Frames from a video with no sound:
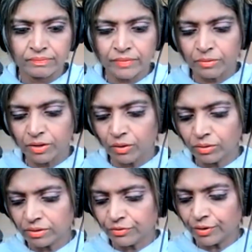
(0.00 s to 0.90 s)
I'm going to
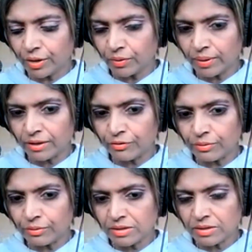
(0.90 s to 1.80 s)
hold it far away
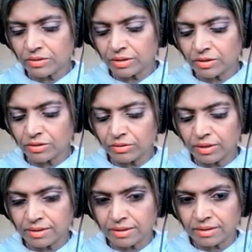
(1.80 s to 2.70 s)
from me so that you don't
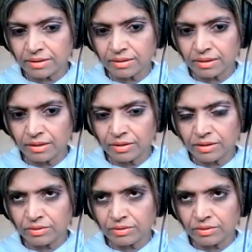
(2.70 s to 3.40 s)
get it,